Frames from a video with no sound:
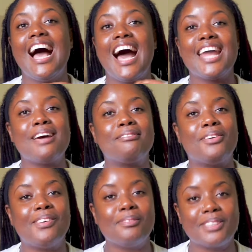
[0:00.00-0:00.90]
And I'm
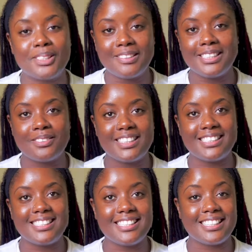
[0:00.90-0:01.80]
almost finished with the
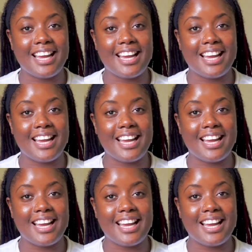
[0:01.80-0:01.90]
season.